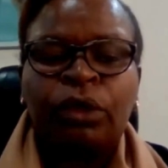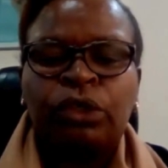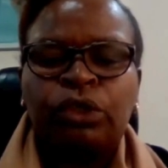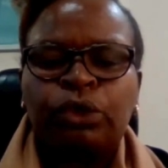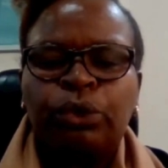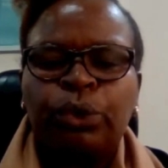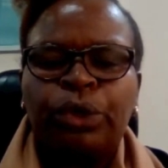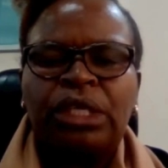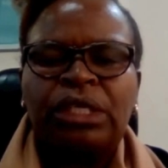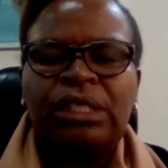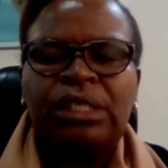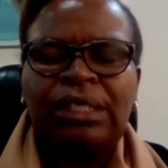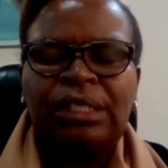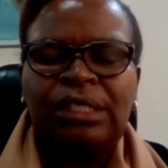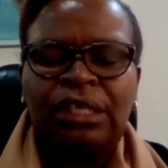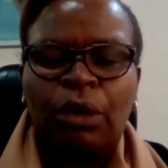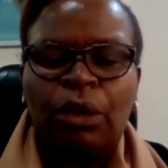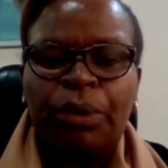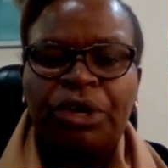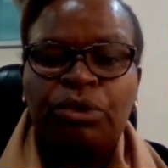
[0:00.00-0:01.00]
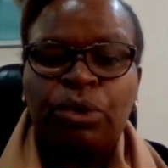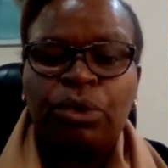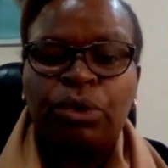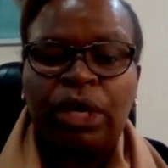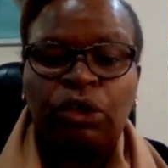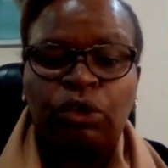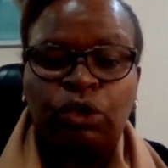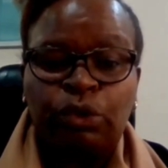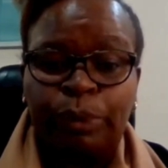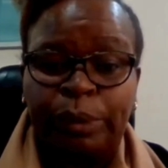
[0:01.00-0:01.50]
So in such a way, you
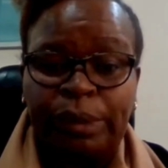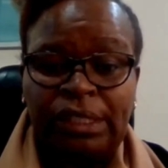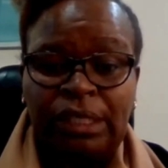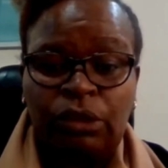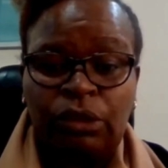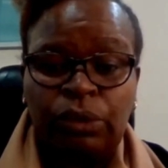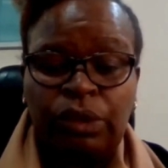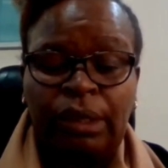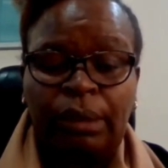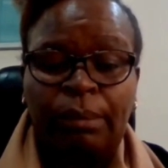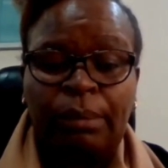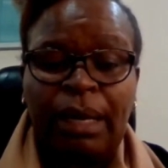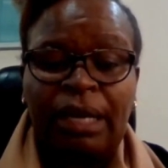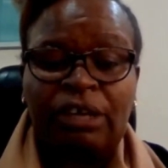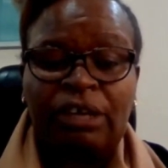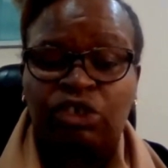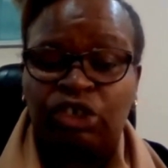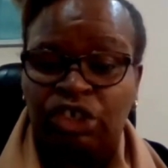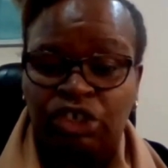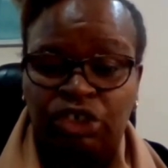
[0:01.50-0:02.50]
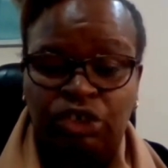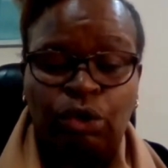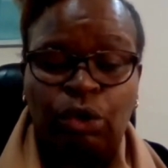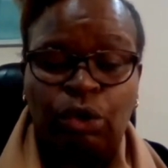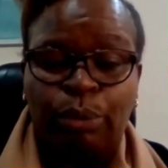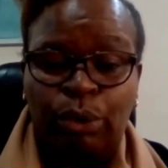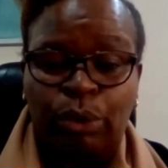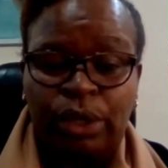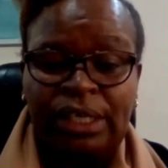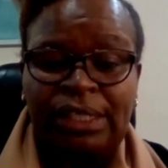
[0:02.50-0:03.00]
cannot present to them a
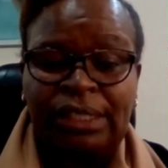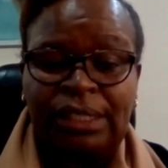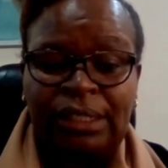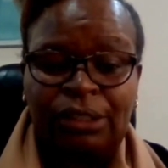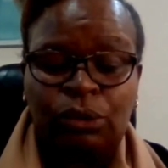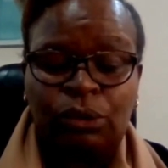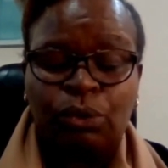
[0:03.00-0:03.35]
traditional policy.